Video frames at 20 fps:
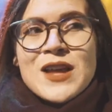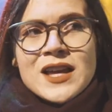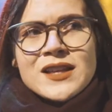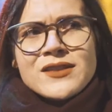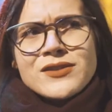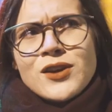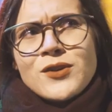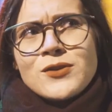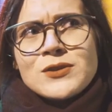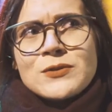
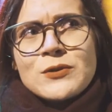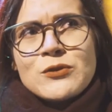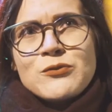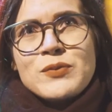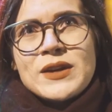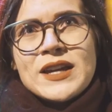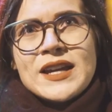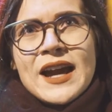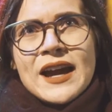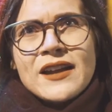Those would
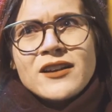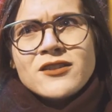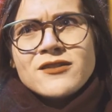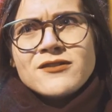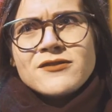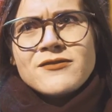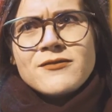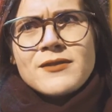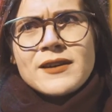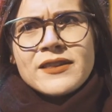be kind
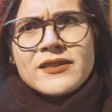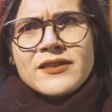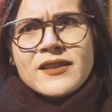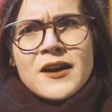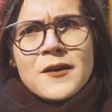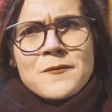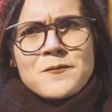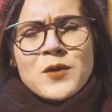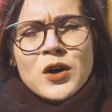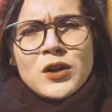of with
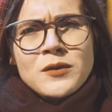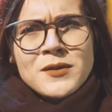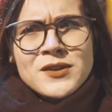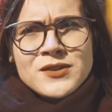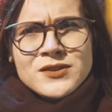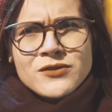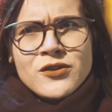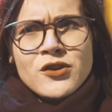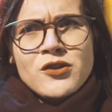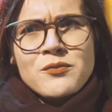
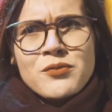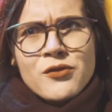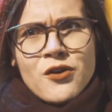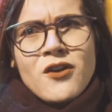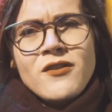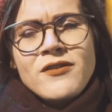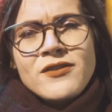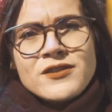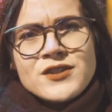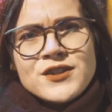almost no
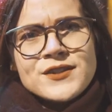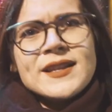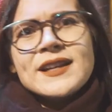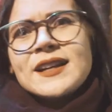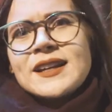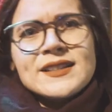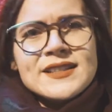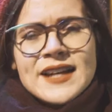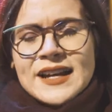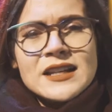broth, just
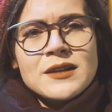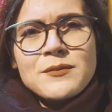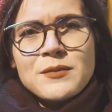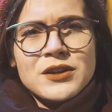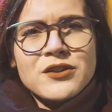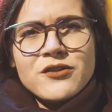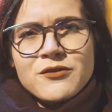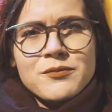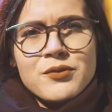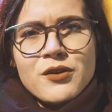like a tiny
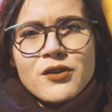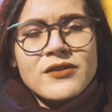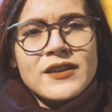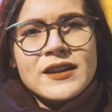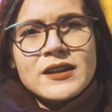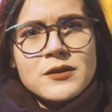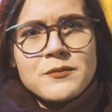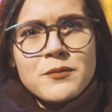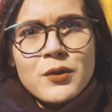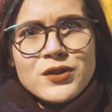bit of broth
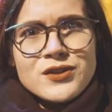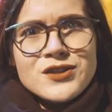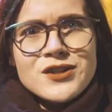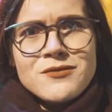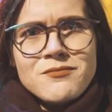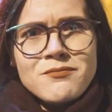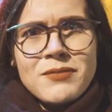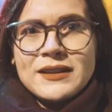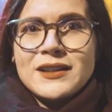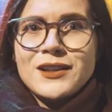at the
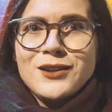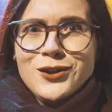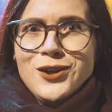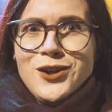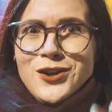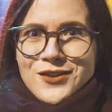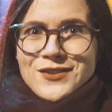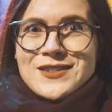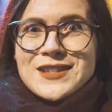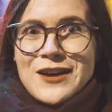bottom, but a
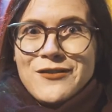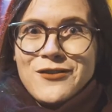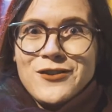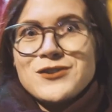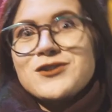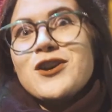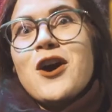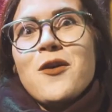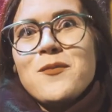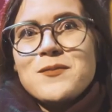lot of stuff
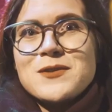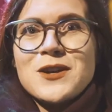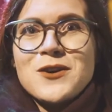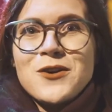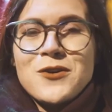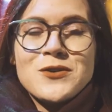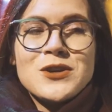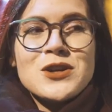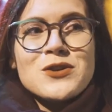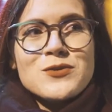on top.
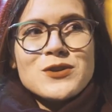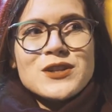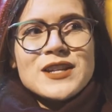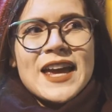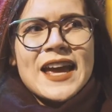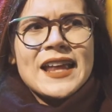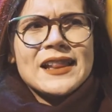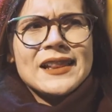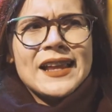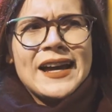So you would
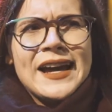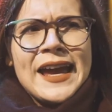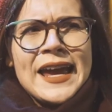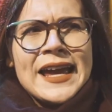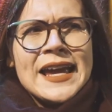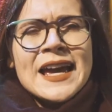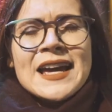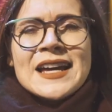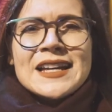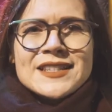get
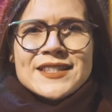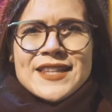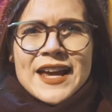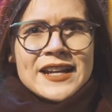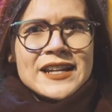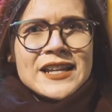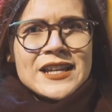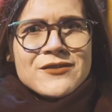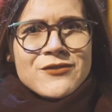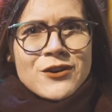like
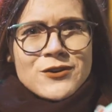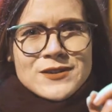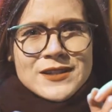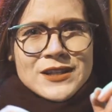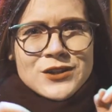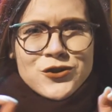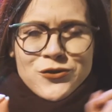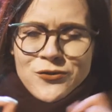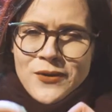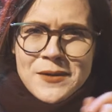tiny
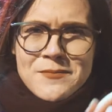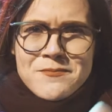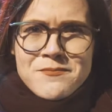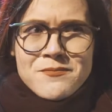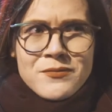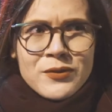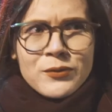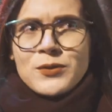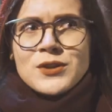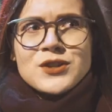roasted
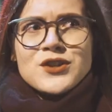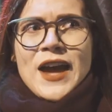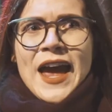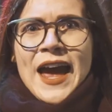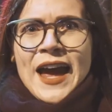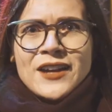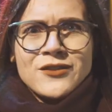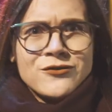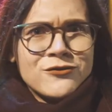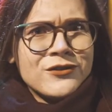shrimp, which
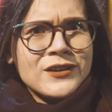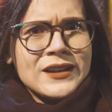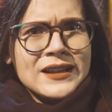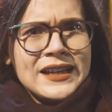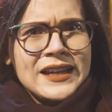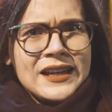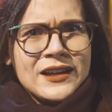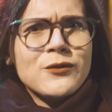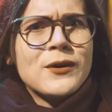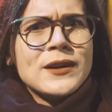add
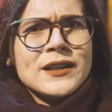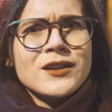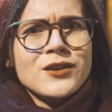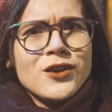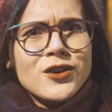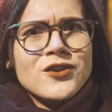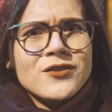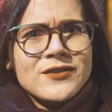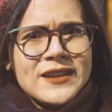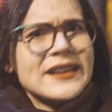really quite a
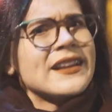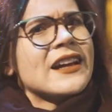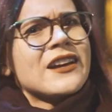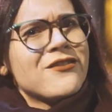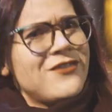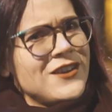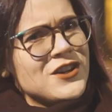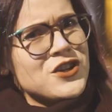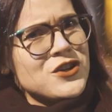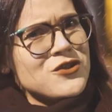lot of that like
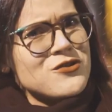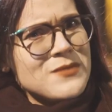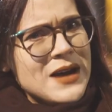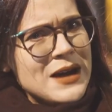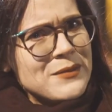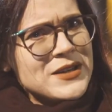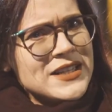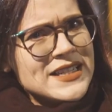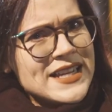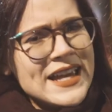fishy
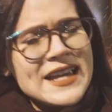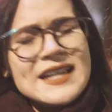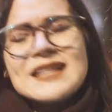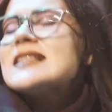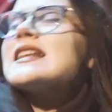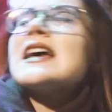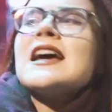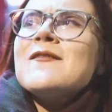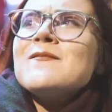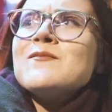umami
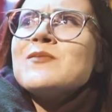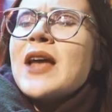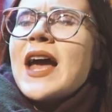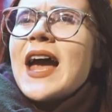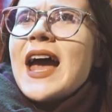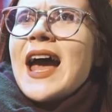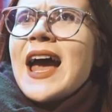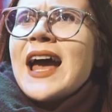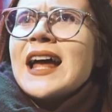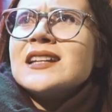taste,
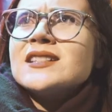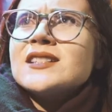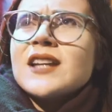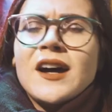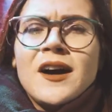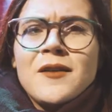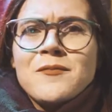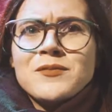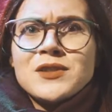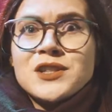and
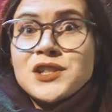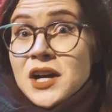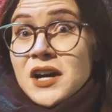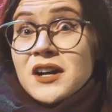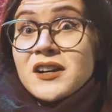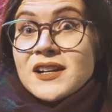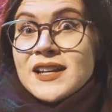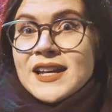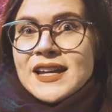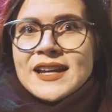
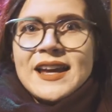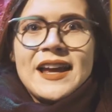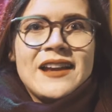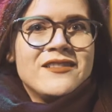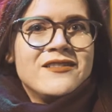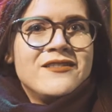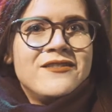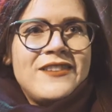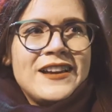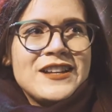garlic
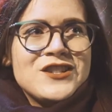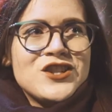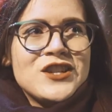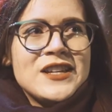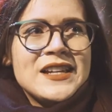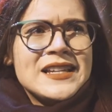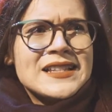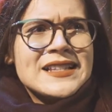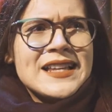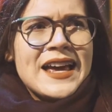and
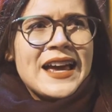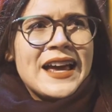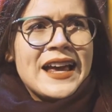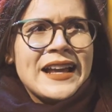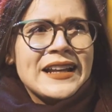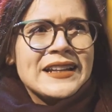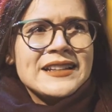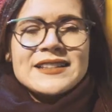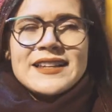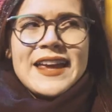veggies
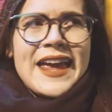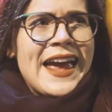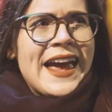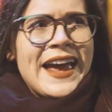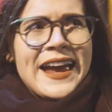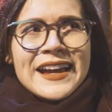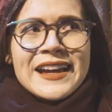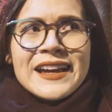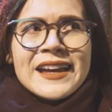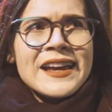and
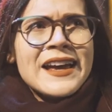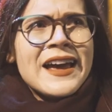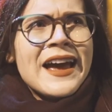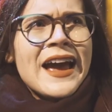egg.